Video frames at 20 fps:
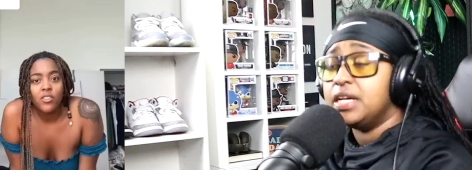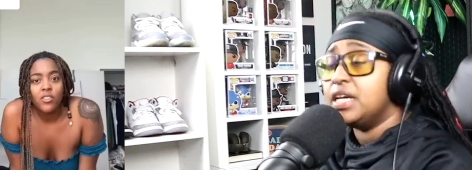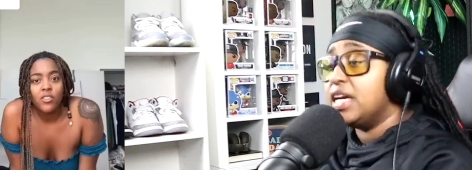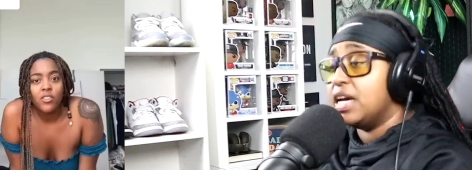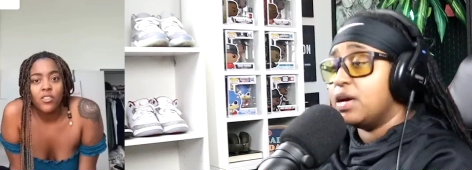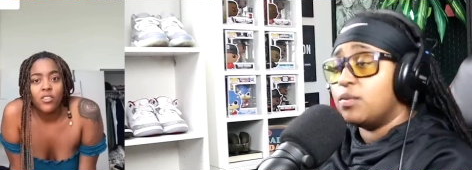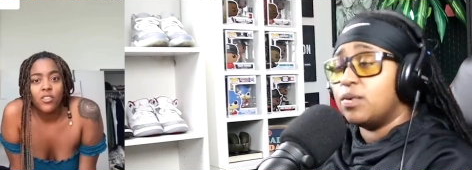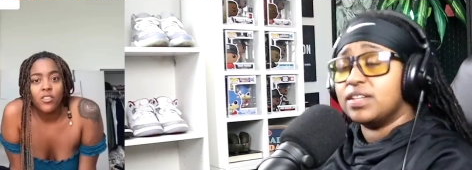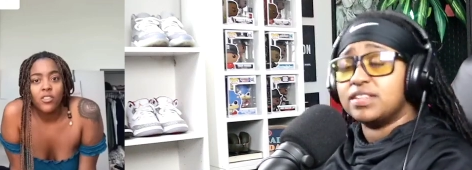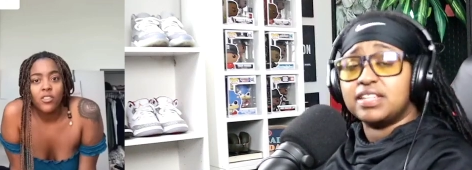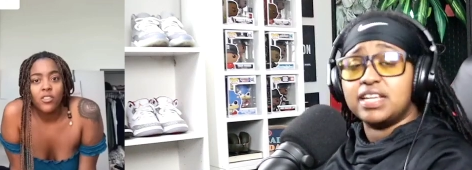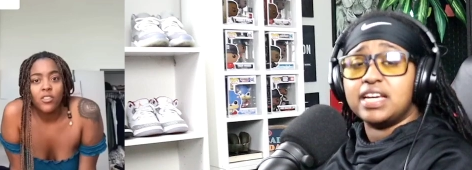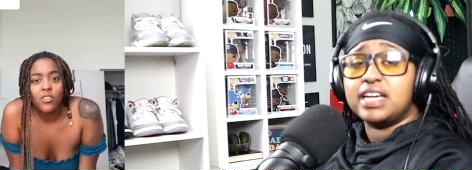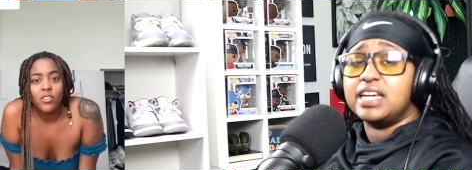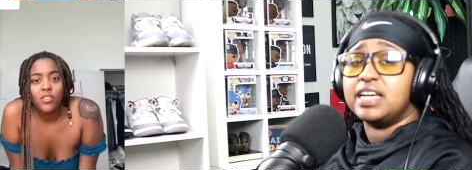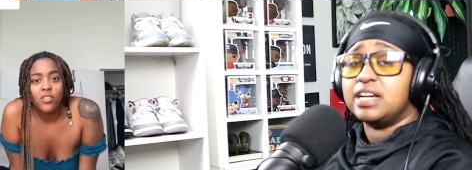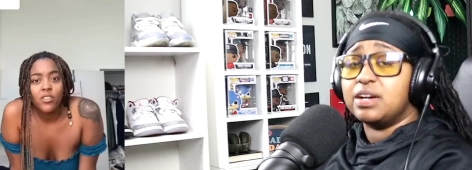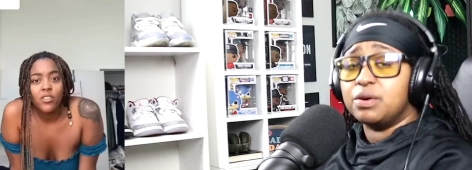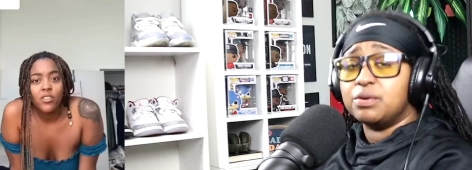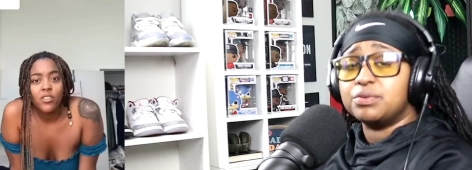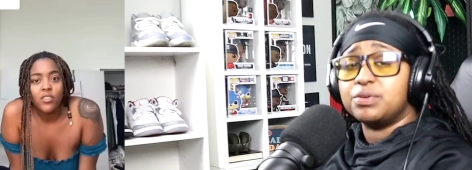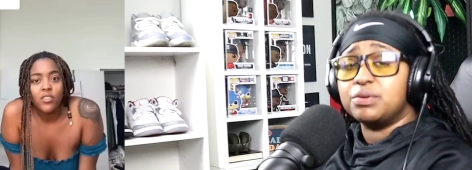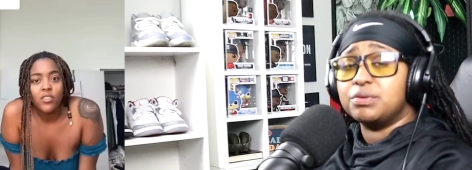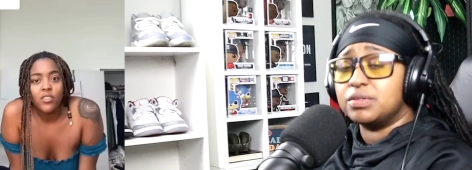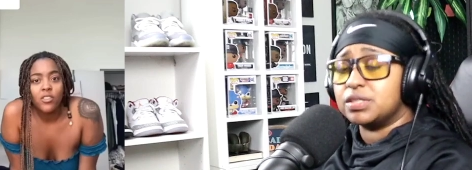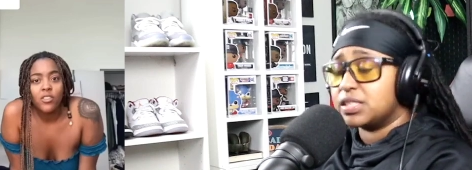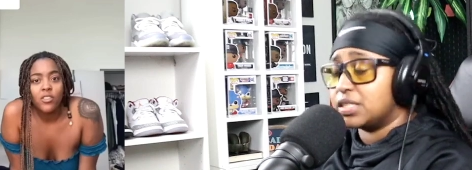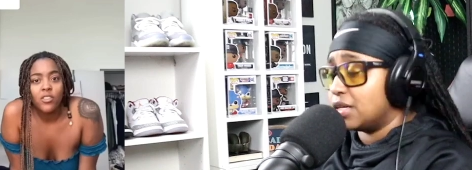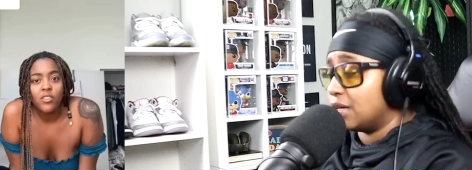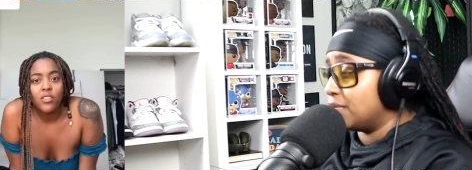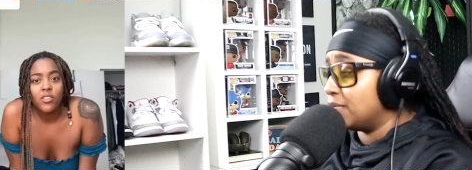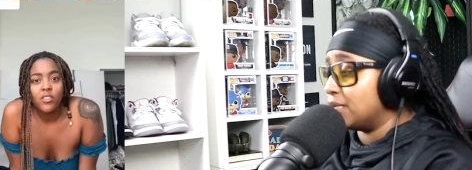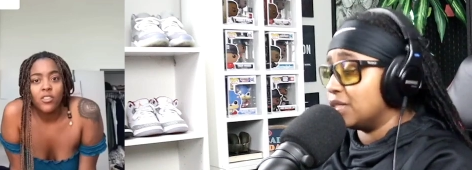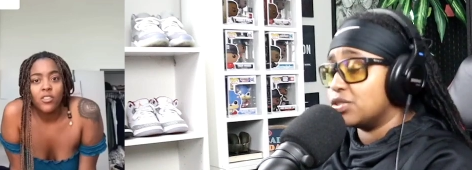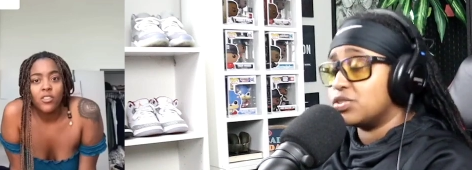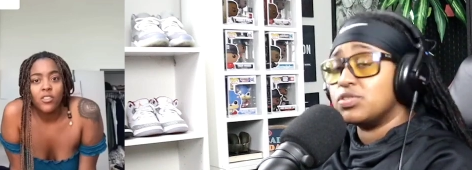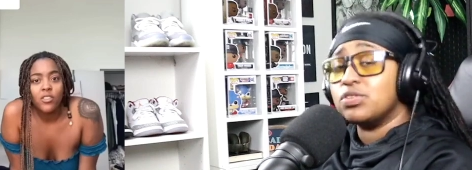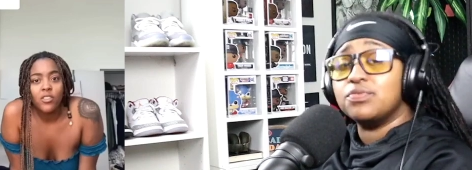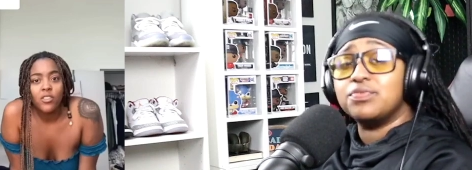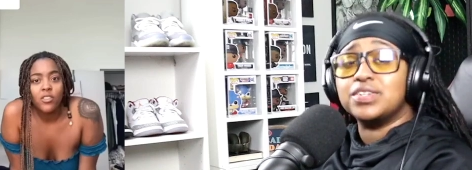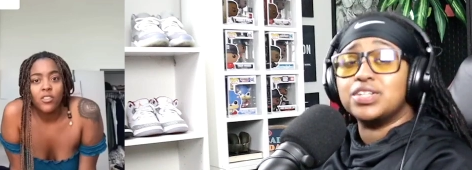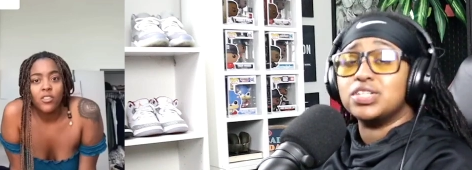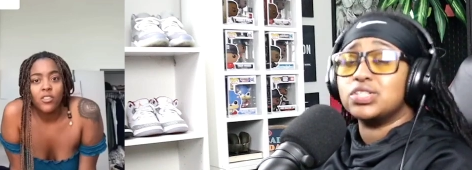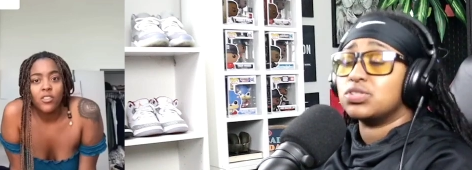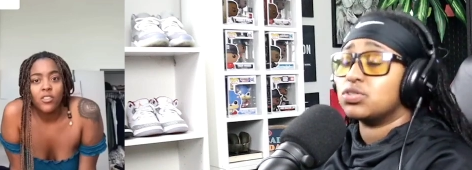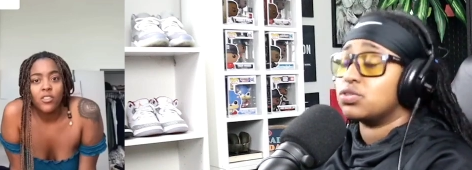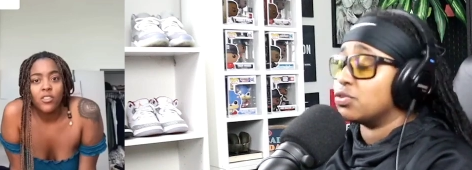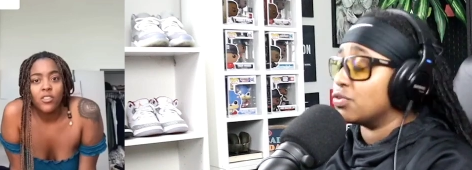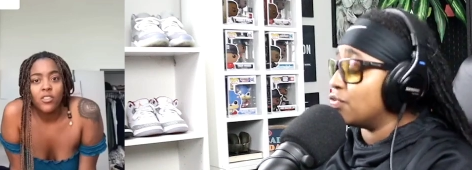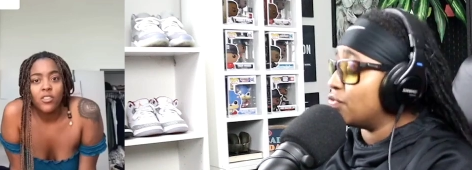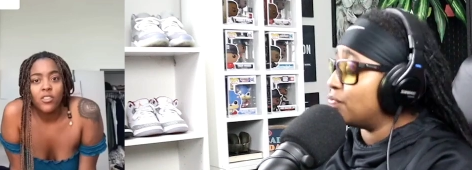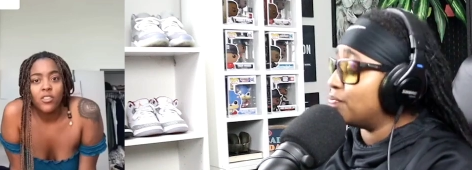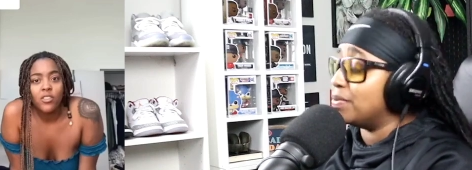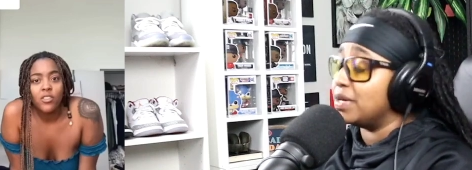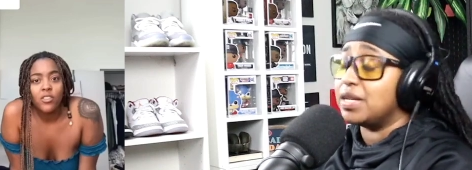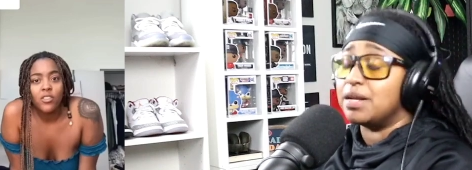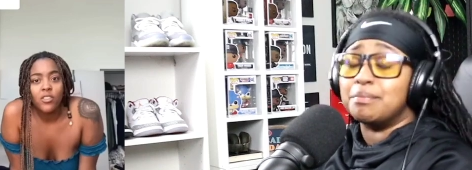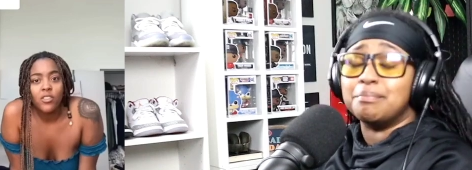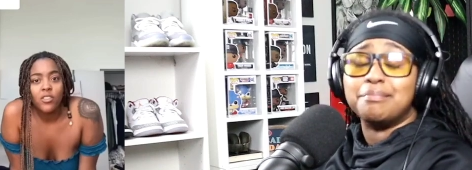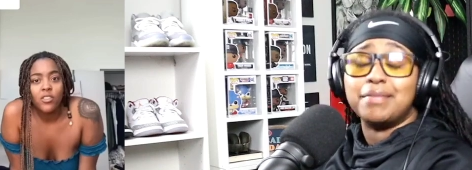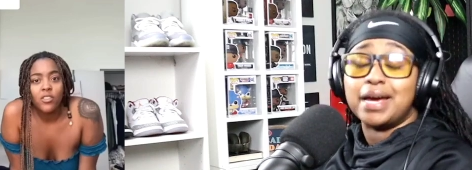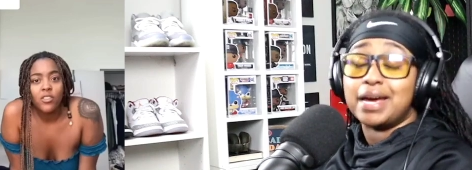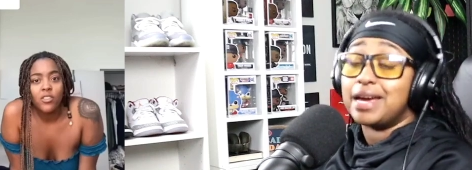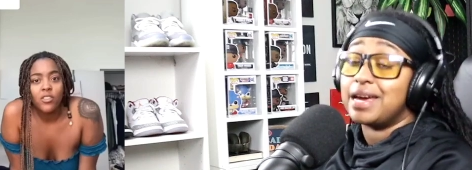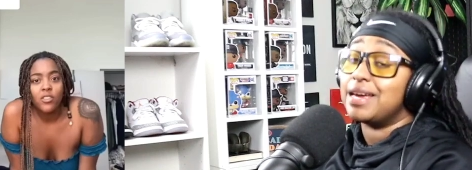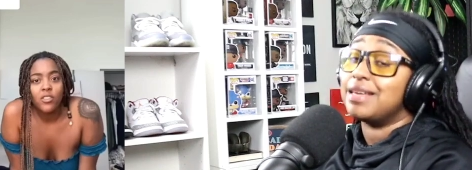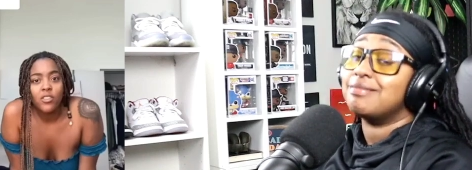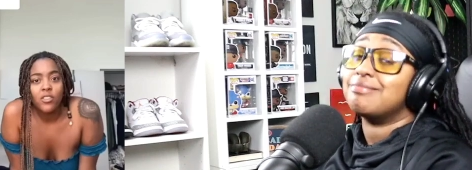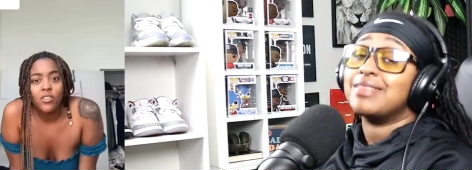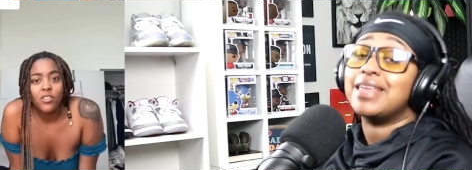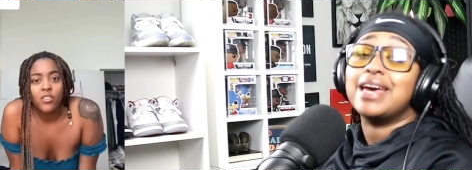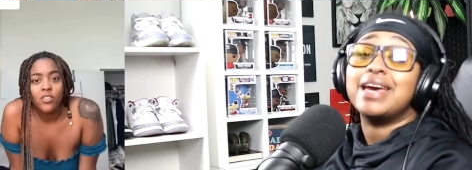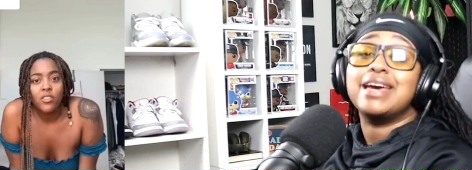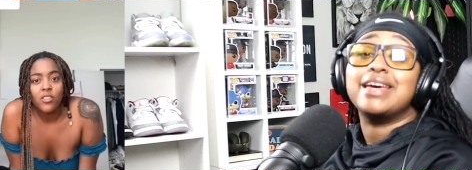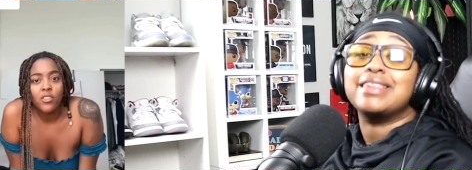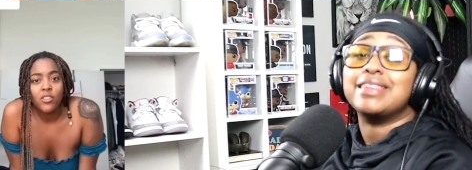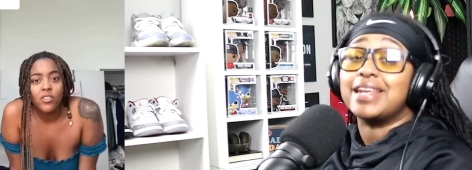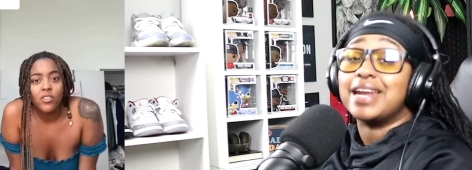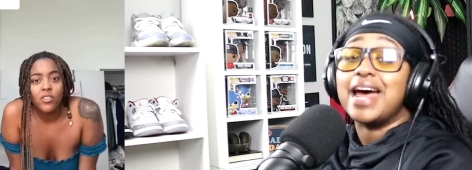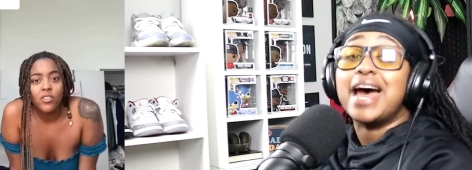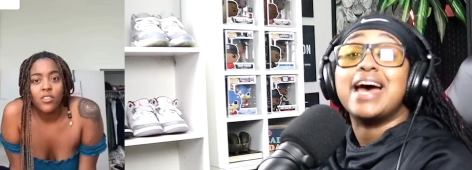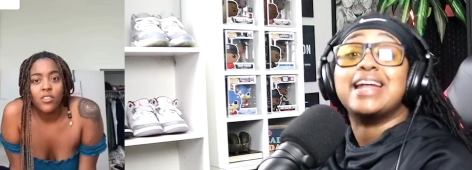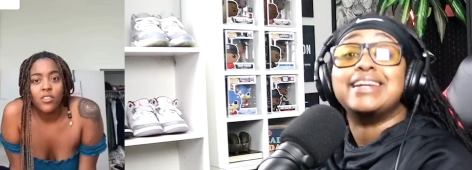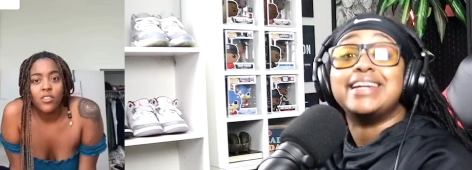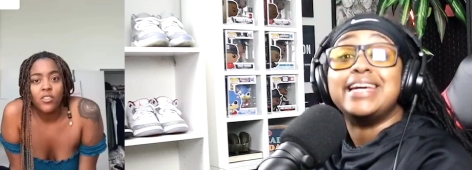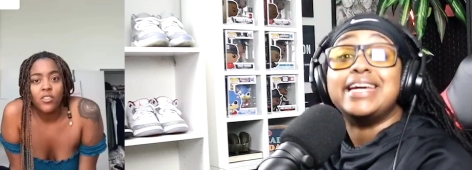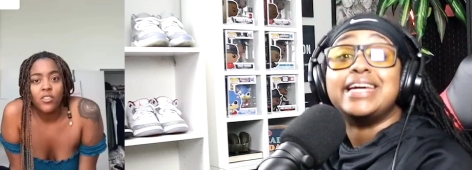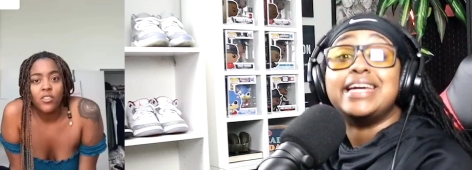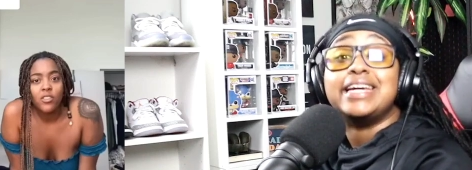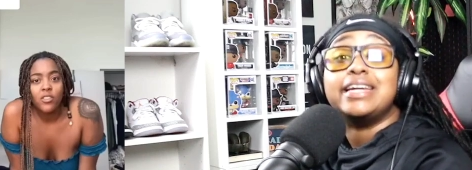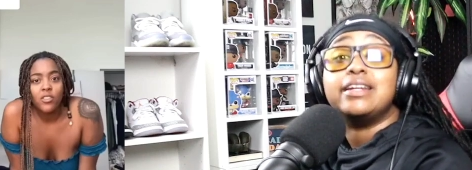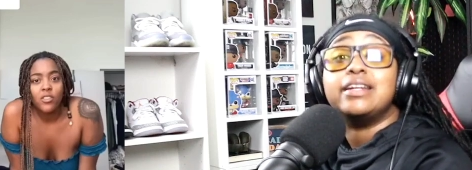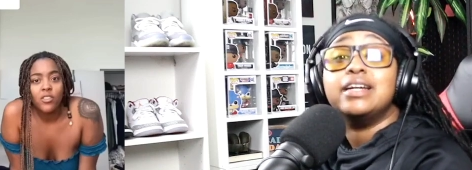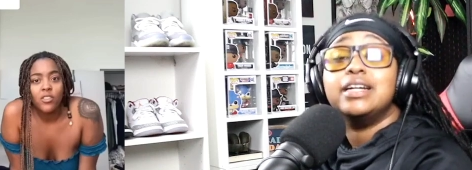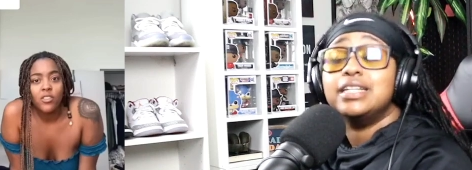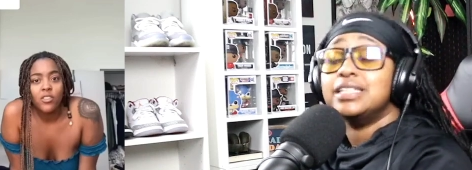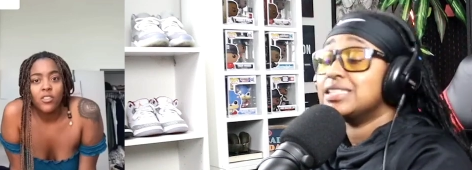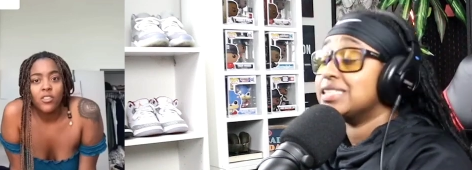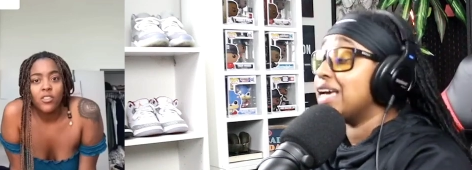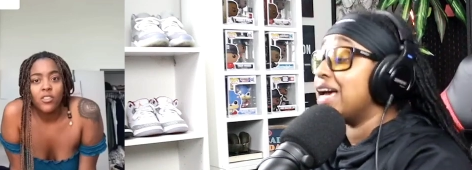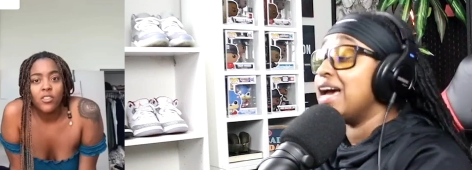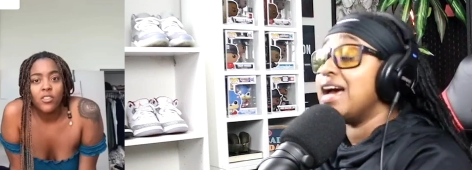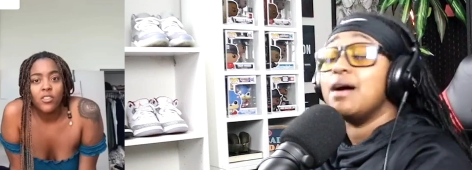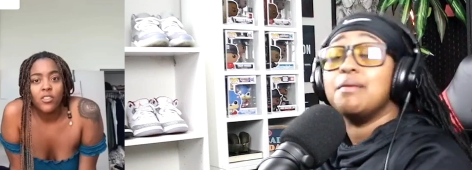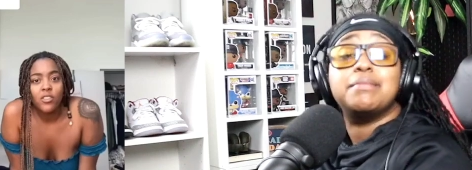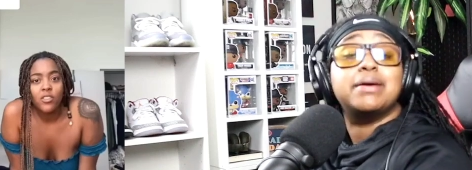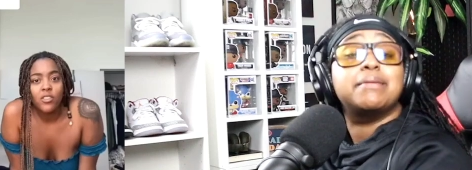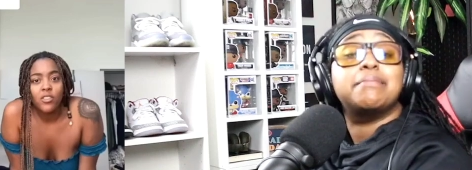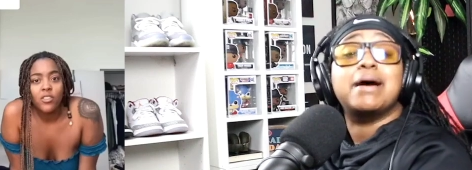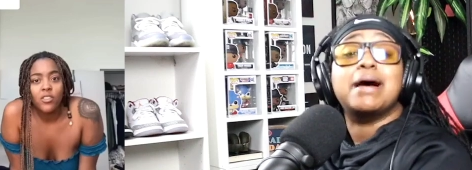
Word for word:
Speaker 1: And one thing he gonna do is tell me the truth, and the truth be the main thing that I need. Tell me about